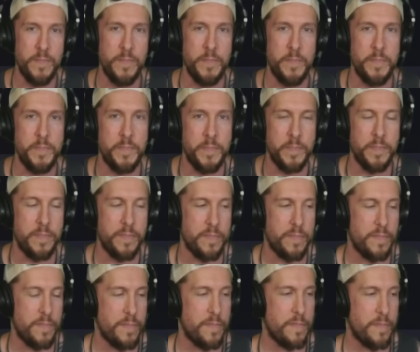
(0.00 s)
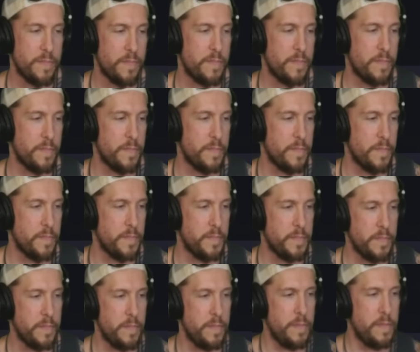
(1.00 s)

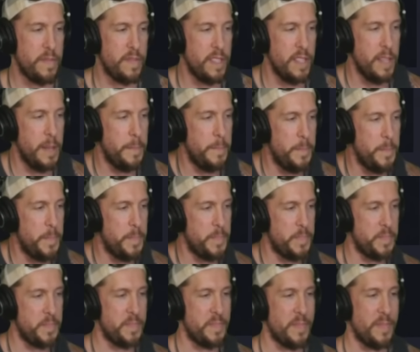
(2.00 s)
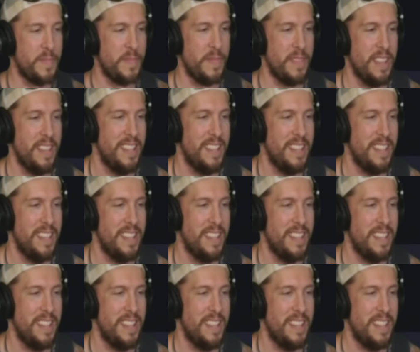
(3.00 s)
[no speech]